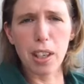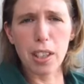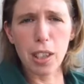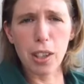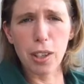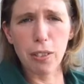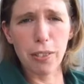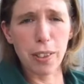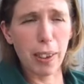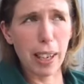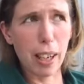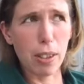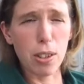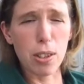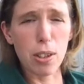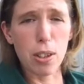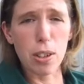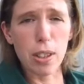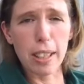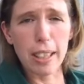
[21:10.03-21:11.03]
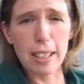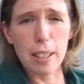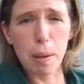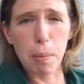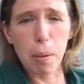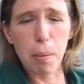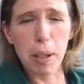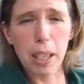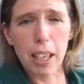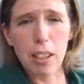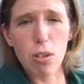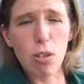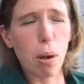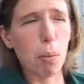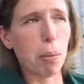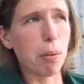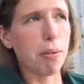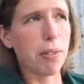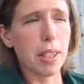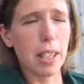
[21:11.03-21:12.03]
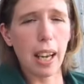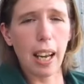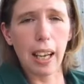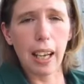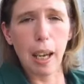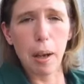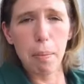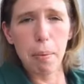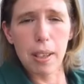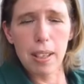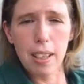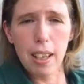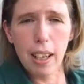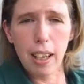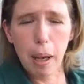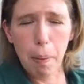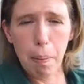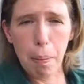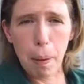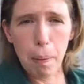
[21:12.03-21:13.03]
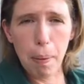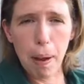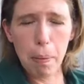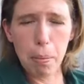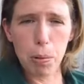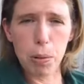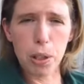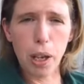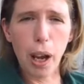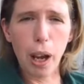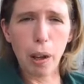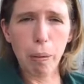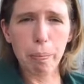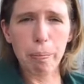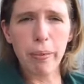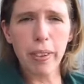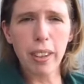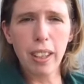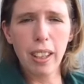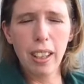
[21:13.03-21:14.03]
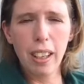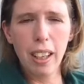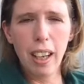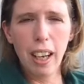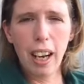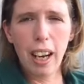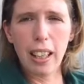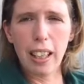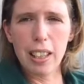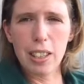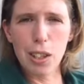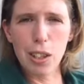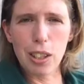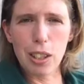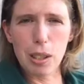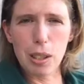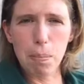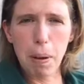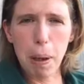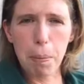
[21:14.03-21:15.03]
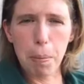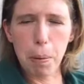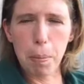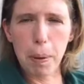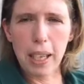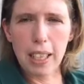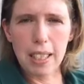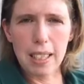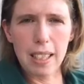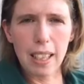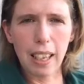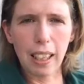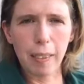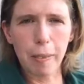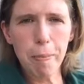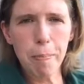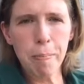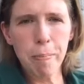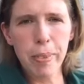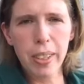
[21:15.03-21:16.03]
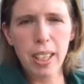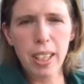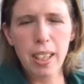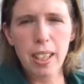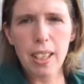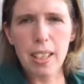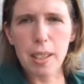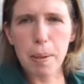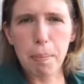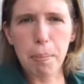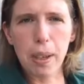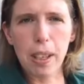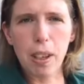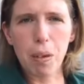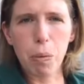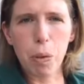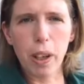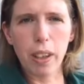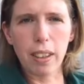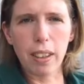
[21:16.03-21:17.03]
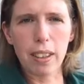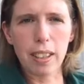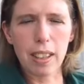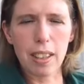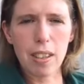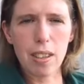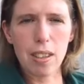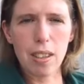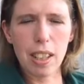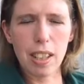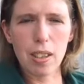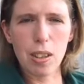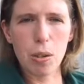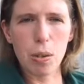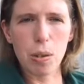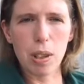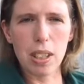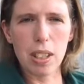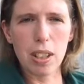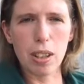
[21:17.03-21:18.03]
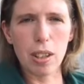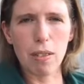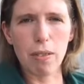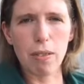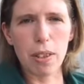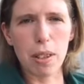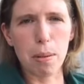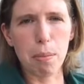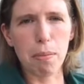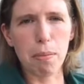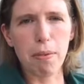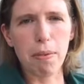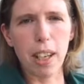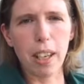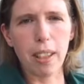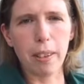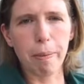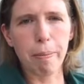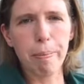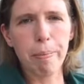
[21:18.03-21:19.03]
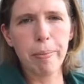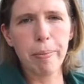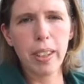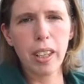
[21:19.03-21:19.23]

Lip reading: I don't know if you're allowed to do this, I'll probably get in trouble for saying it, but a couple of pebbles home and then doing some pebble painting is a brilliant one. That's always good for some fun.